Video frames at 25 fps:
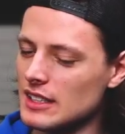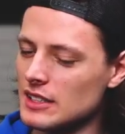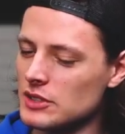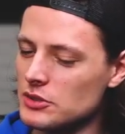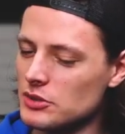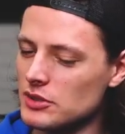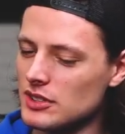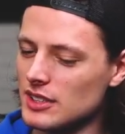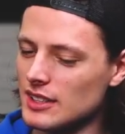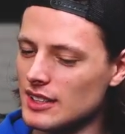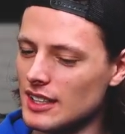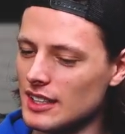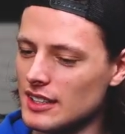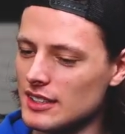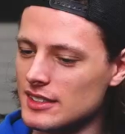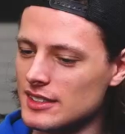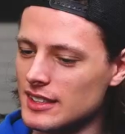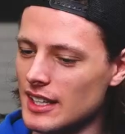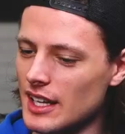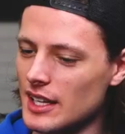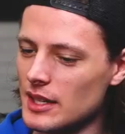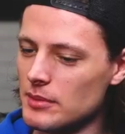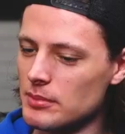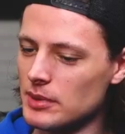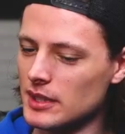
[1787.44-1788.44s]
interesting that you
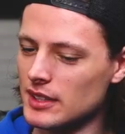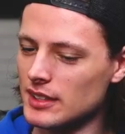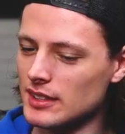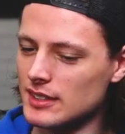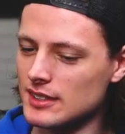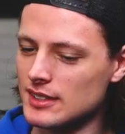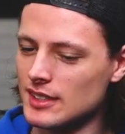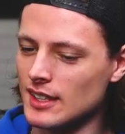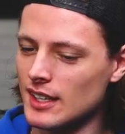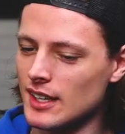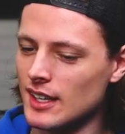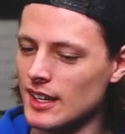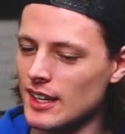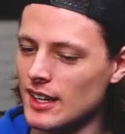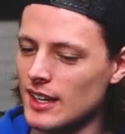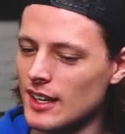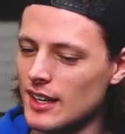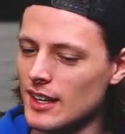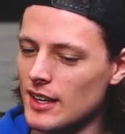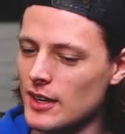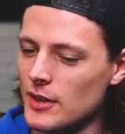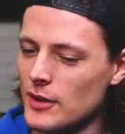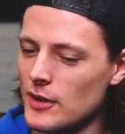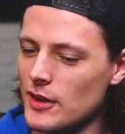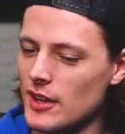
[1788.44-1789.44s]
say that, because
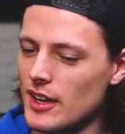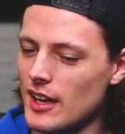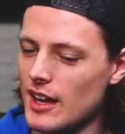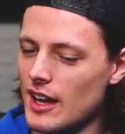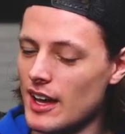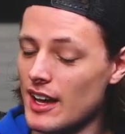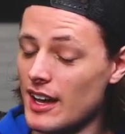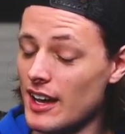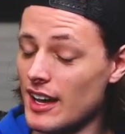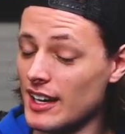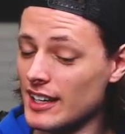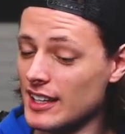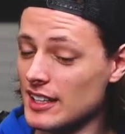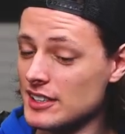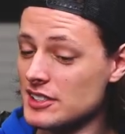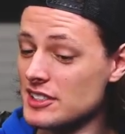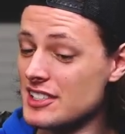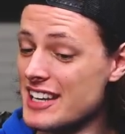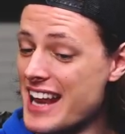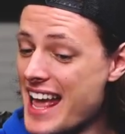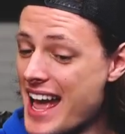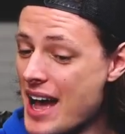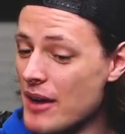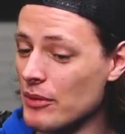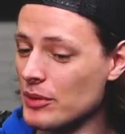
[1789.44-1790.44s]
I guess
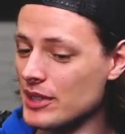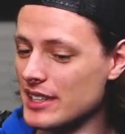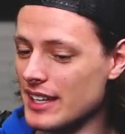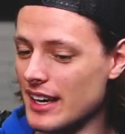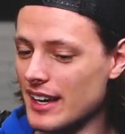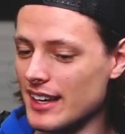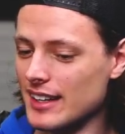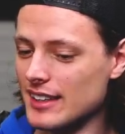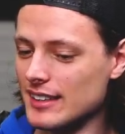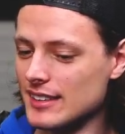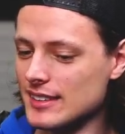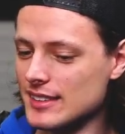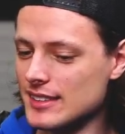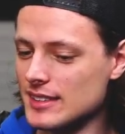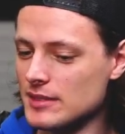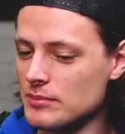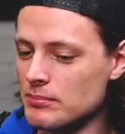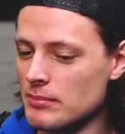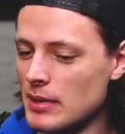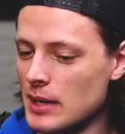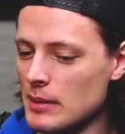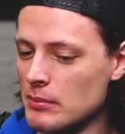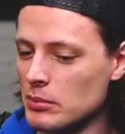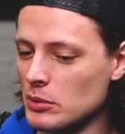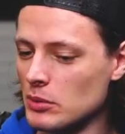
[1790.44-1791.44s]
nowadays
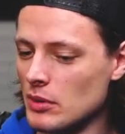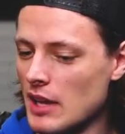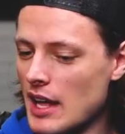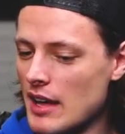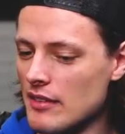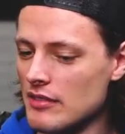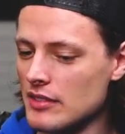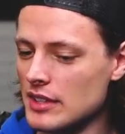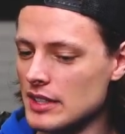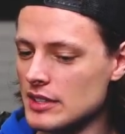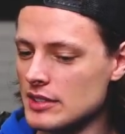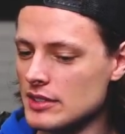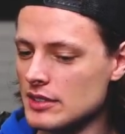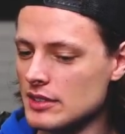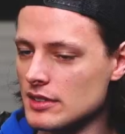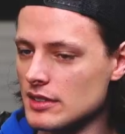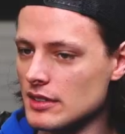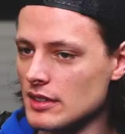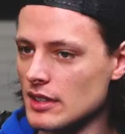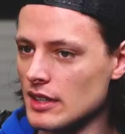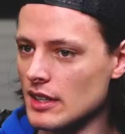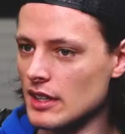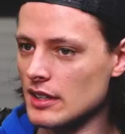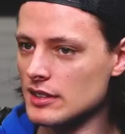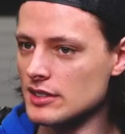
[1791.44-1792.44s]
people have this
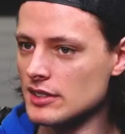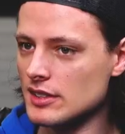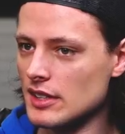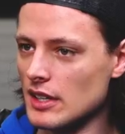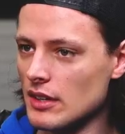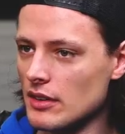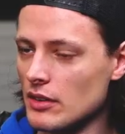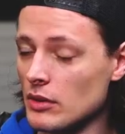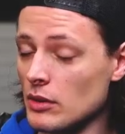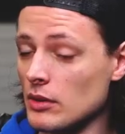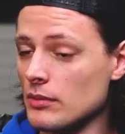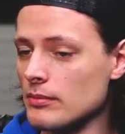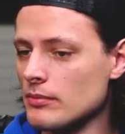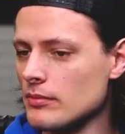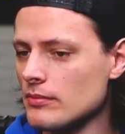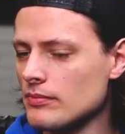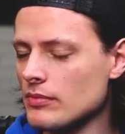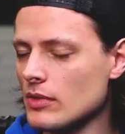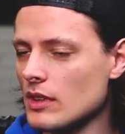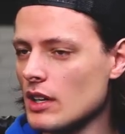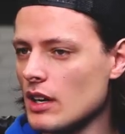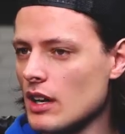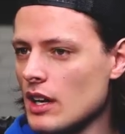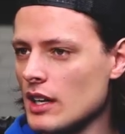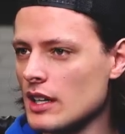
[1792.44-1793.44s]

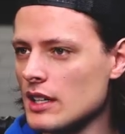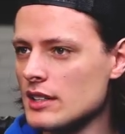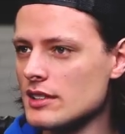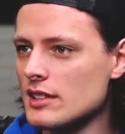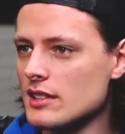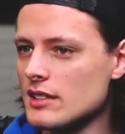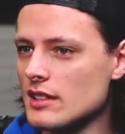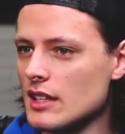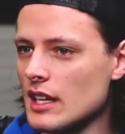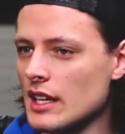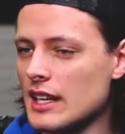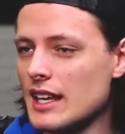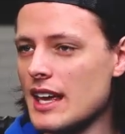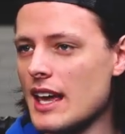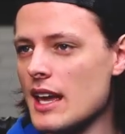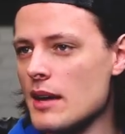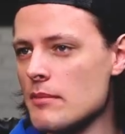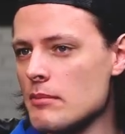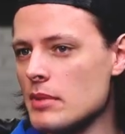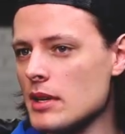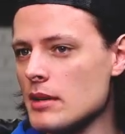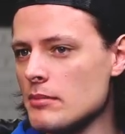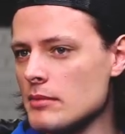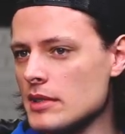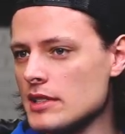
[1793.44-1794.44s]
I guess it can
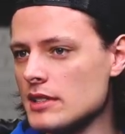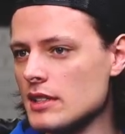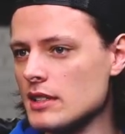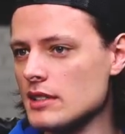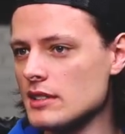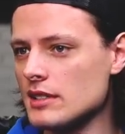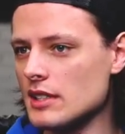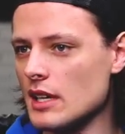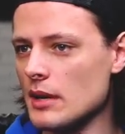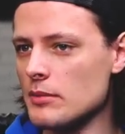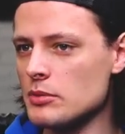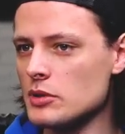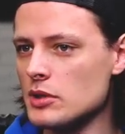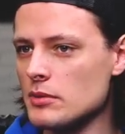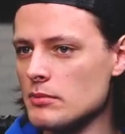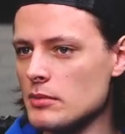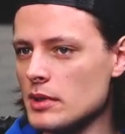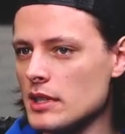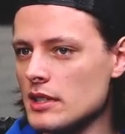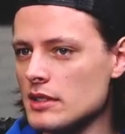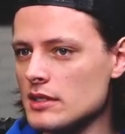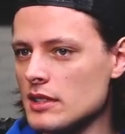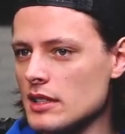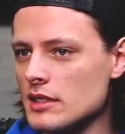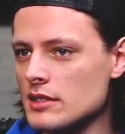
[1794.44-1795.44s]
be a misconception, but
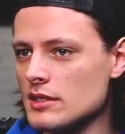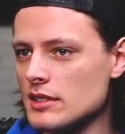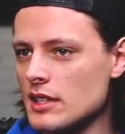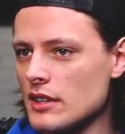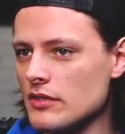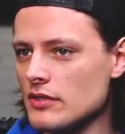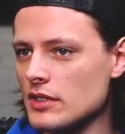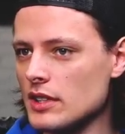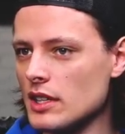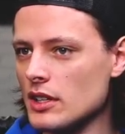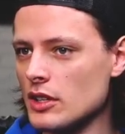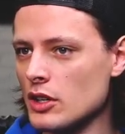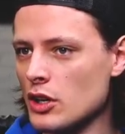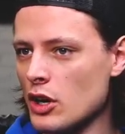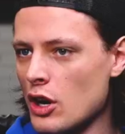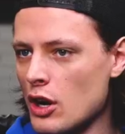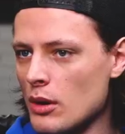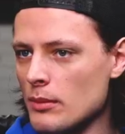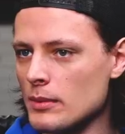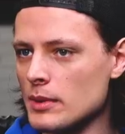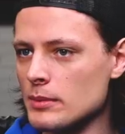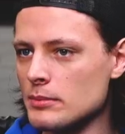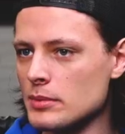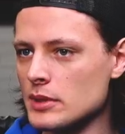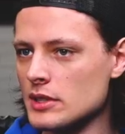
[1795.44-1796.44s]
it's definitely a
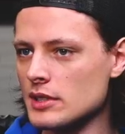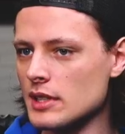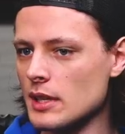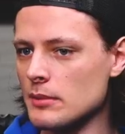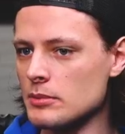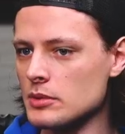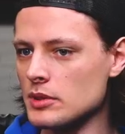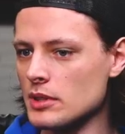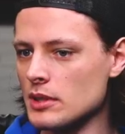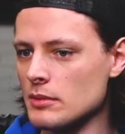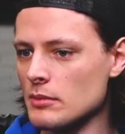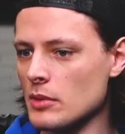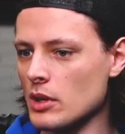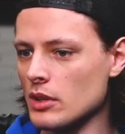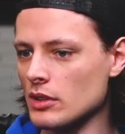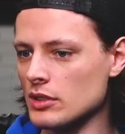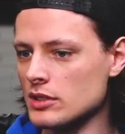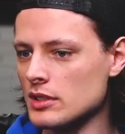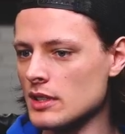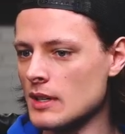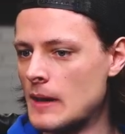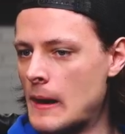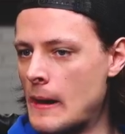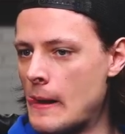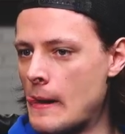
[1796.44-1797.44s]
common perception
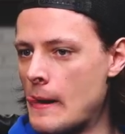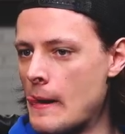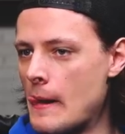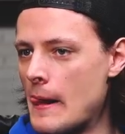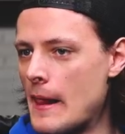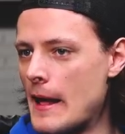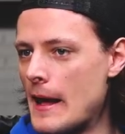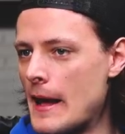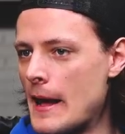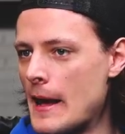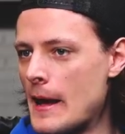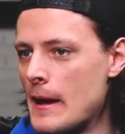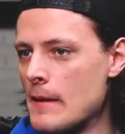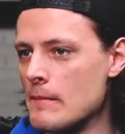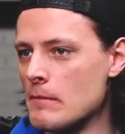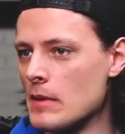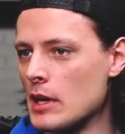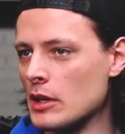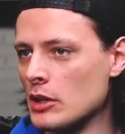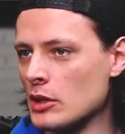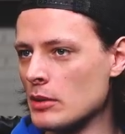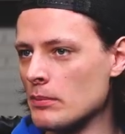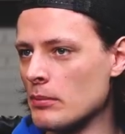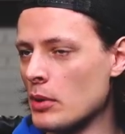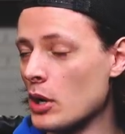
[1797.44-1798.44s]
amongst a
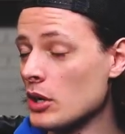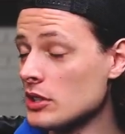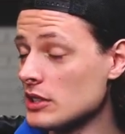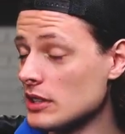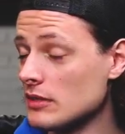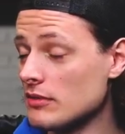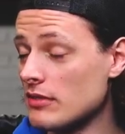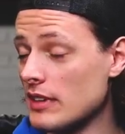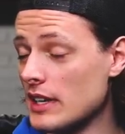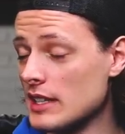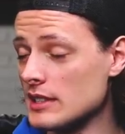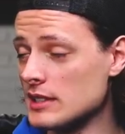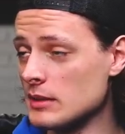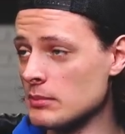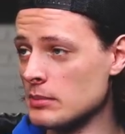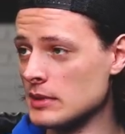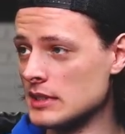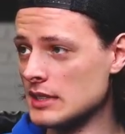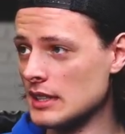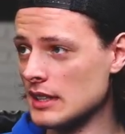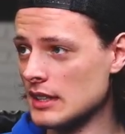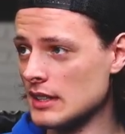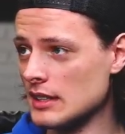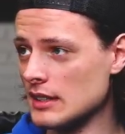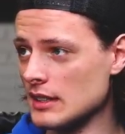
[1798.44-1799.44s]
lot of boxing fans in
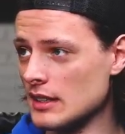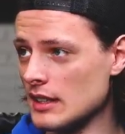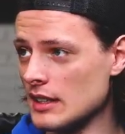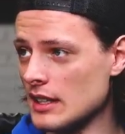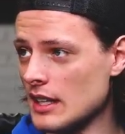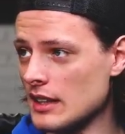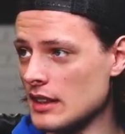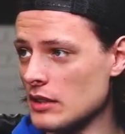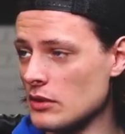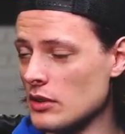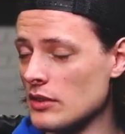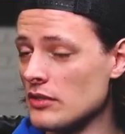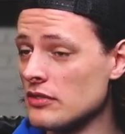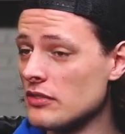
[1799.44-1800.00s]
particular, that there are